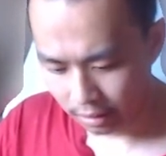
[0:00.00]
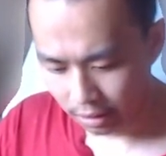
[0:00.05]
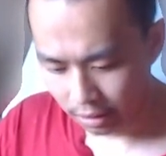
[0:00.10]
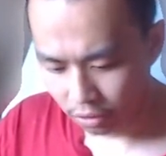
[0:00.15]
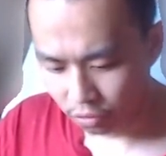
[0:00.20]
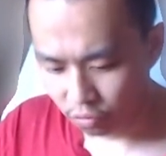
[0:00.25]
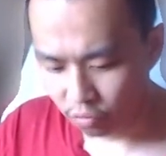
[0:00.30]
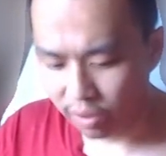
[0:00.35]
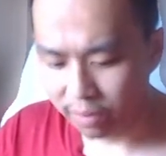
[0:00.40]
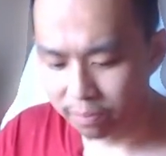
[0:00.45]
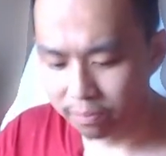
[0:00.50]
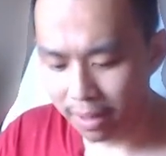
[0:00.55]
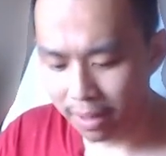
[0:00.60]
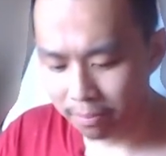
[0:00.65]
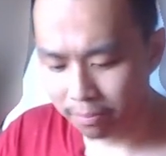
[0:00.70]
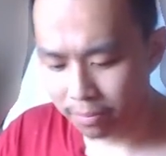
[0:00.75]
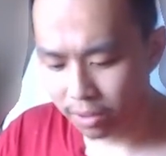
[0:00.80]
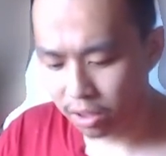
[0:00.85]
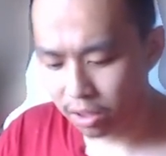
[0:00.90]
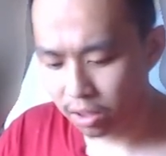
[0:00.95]

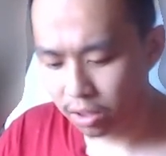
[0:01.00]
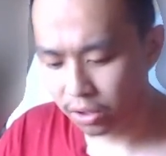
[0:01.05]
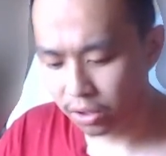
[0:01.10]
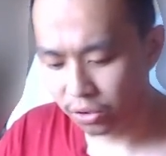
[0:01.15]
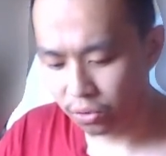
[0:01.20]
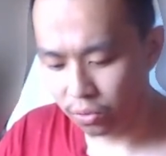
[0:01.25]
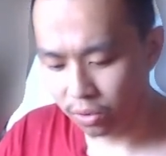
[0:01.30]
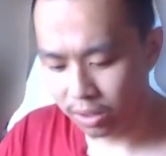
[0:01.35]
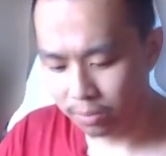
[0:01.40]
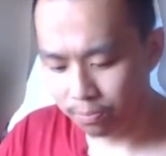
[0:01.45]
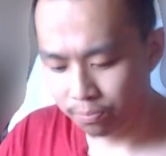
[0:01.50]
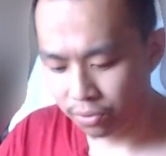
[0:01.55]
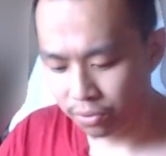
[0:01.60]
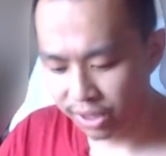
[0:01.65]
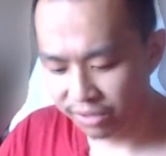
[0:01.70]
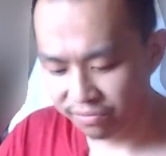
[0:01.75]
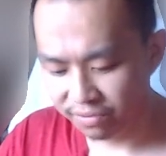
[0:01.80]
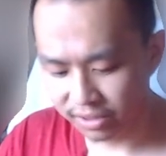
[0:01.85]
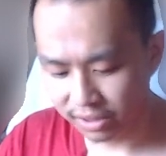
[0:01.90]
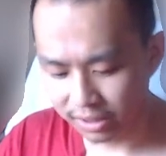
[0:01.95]
Remember your
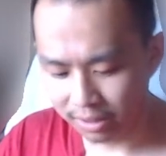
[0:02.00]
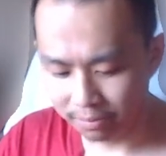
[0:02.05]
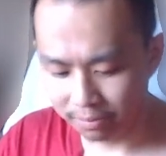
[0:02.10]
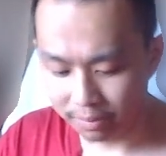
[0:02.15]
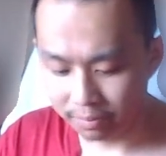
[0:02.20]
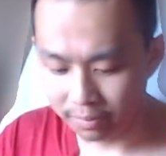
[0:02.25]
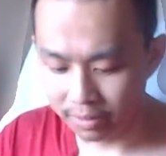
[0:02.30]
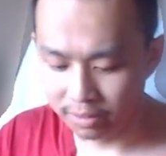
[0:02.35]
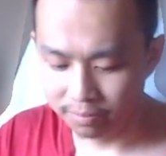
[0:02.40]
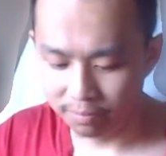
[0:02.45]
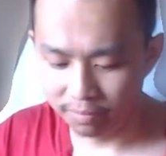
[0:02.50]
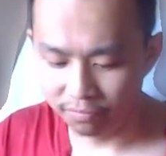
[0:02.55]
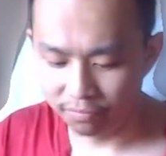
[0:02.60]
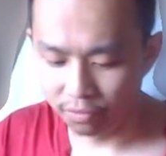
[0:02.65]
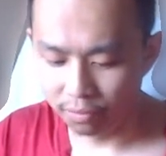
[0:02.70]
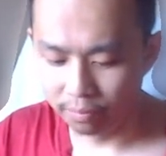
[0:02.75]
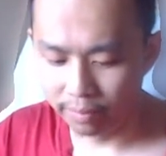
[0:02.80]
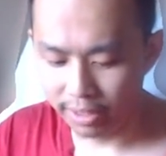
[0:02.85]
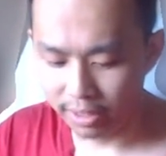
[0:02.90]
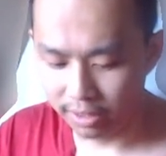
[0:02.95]
previous commitments before
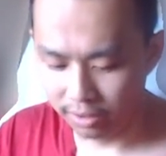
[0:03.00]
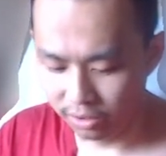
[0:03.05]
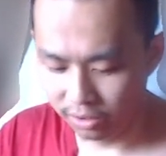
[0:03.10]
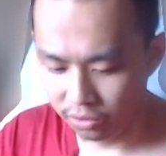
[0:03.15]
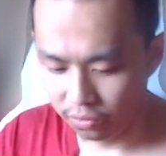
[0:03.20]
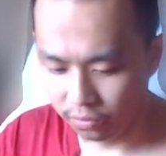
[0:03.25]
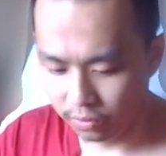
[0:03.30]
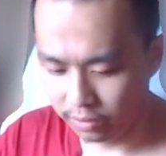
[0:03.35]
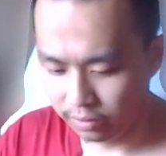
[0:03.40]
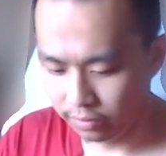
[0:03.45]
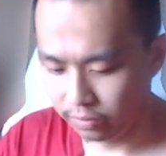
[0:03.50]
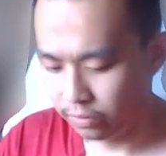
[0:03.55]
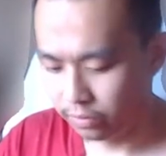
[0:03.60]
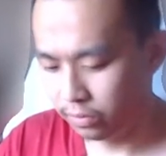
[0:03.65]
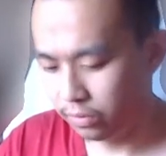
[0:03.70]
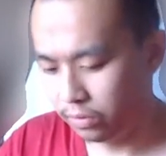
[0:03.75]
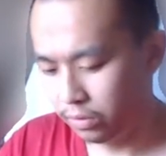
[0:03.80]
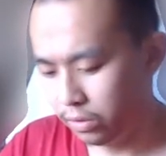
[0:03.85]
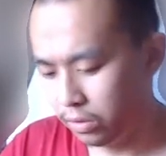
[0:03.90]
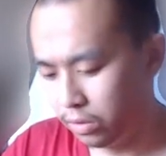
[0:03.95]
making new ones.
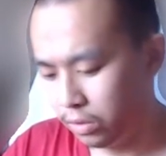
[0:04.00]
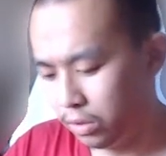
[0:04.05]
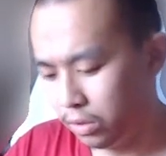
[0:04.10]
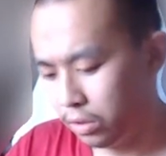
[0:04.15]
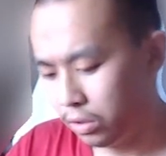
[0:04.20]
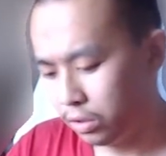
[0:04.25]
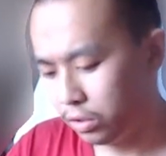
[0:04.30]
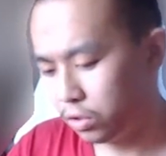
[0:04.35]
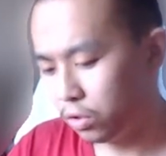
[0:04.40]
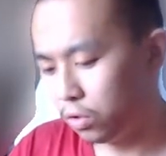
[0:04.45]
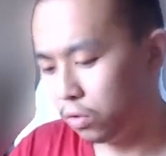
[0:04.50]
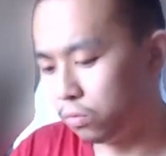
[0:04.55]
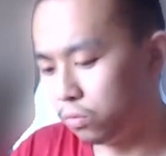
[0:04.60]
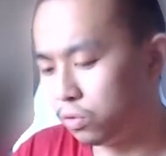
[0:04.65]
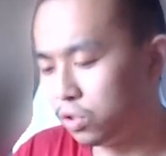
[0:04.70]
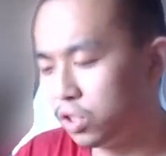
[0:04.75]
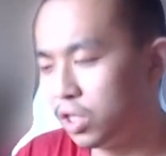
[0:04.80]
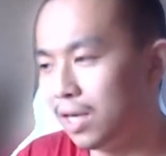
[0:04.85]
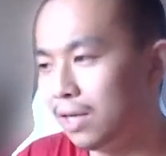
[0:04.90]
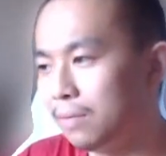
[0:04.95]
So
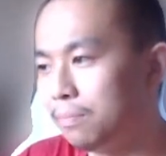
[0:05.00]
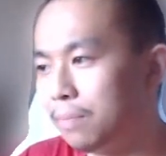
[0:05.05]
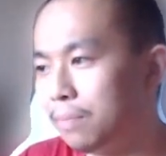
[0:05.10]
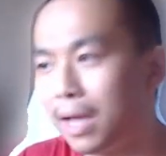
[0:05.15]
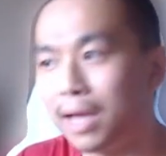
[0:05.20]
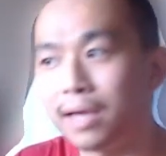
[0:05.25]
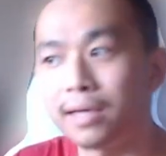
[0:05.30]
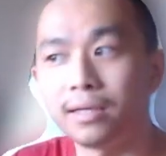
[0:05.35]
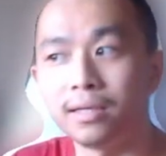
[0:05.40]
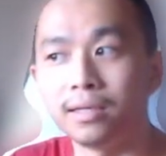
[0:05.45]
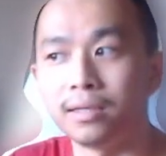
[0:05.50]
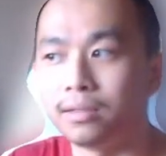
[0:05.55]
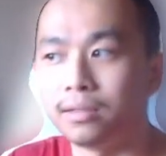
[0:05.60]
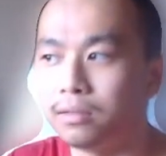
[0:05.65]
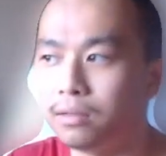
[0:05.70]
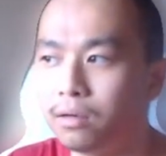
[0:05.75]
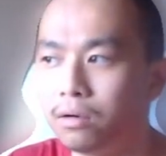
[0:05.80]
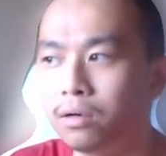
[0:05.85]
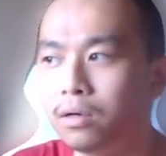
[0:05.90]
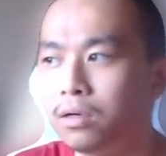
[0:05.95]
check back in
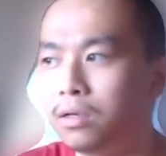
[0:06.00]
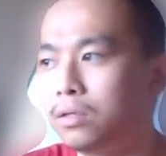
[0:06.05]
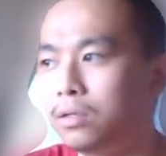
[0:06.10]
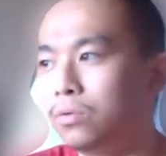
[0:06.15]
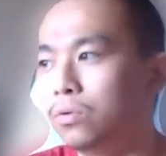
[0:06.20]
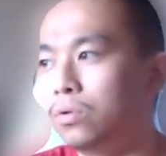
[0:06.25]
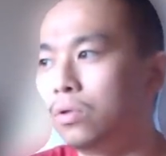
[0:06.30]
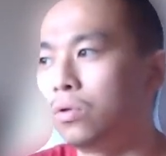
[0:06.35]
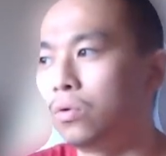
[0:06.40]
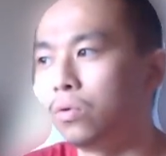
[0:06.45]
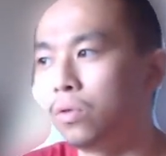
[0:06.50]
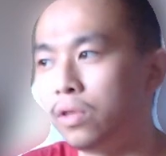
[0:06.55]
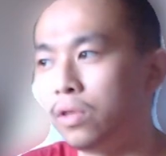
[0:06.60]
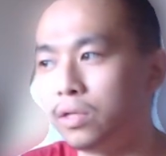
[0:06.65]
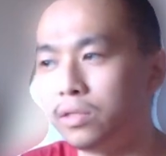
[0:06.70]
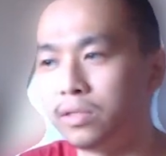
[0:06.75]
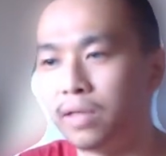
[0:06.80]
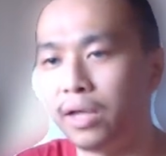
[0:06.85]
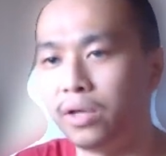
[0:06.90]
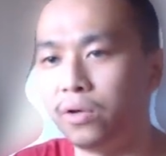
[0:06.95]
on the things
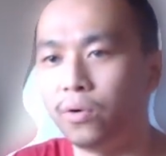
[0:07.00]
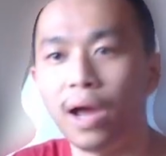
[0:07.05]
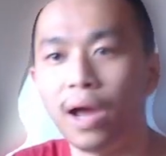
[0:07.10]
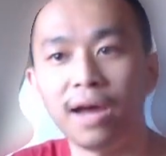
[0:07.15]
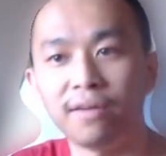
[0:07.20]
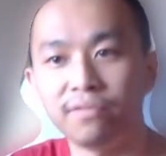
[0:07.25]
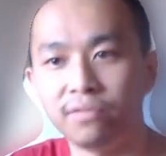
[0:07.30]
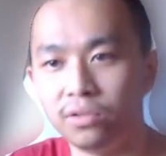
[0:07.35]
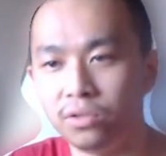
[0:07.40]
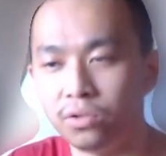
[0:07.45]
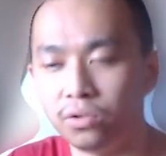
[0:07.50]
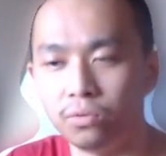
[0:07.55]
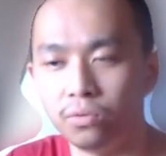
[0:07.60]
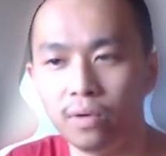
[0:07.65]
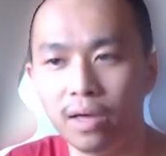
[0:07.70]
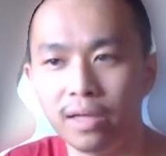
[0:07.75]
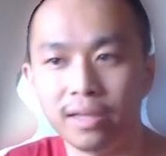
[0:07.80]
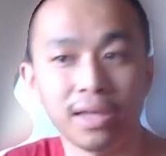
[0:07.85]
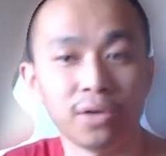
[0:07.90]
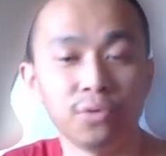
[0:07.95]
that you have to do
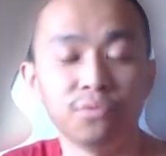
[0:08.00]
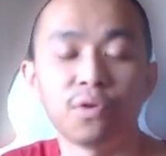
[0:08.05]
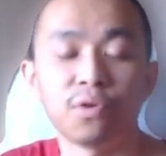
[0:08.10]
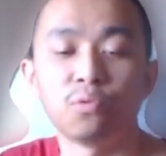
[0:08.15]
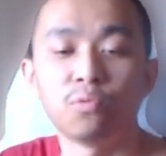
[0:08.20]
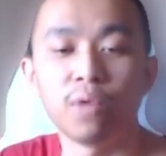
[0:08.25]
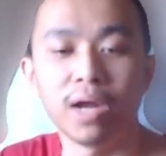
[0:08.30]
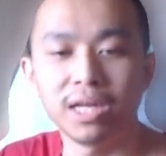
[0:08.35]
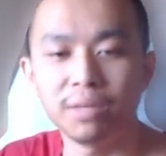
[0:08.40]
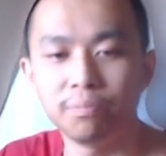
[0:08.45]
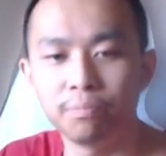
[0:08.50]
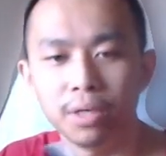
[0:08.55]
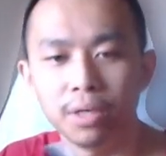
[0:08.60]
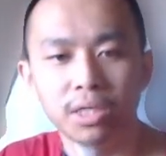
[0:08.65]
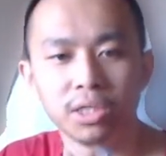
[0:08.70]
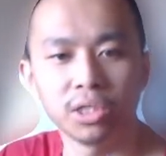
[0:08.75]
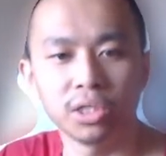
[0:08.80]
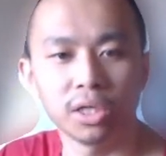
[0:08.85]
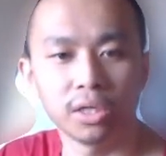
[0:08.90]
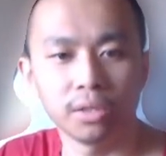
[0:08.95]
that you've already
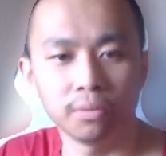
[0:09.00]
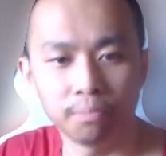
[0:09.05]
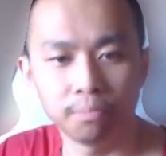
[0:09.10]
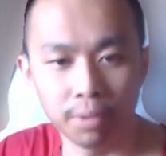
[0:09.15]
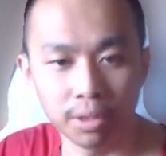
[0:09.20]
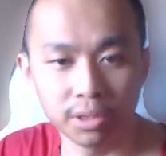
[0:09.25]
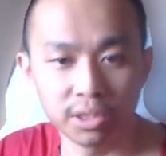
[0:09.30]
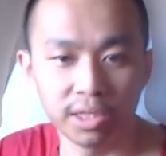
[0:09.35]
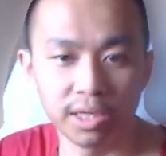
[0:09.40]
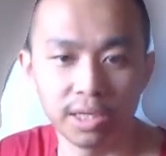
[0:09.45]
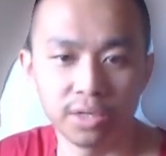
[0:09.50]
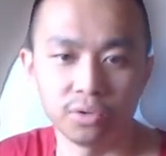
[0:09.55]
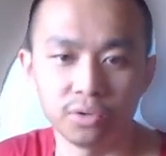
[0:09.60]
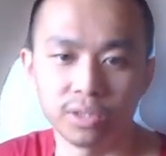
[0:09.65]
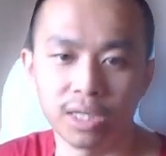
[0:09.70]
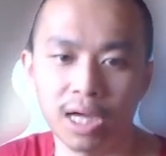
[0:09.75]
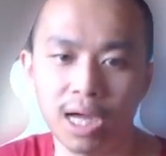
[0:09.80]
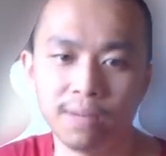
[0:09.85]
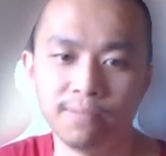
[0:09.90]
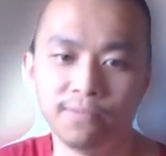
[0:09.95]
budgeted your
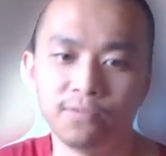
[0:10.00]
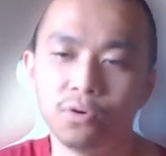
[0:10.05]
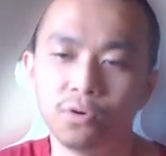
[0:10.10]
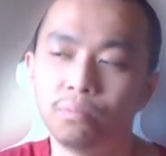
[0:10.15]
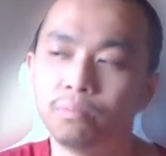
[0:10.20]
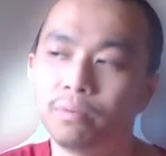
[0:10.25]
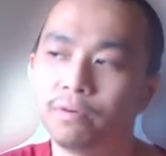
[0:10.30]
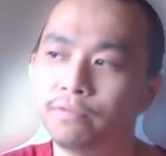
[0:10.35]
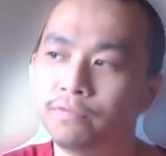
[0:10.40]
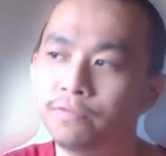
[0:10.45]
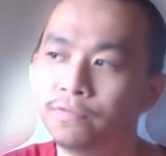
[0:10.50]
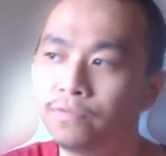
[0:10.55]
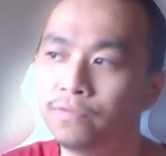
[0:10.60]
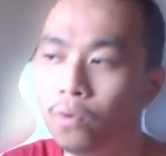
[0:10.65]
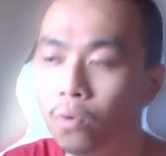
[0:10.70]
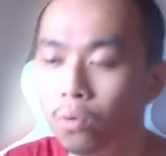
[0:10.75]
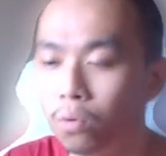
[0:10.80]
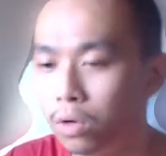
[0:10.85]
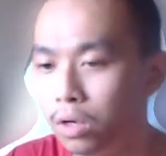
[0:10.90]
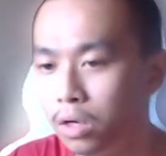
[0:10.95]
time for
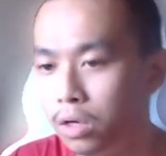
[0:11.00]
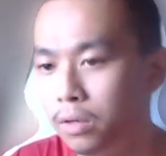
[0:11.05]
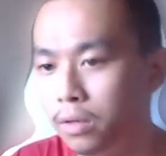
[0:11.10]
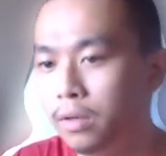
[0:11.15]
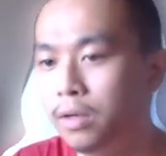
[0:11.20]
before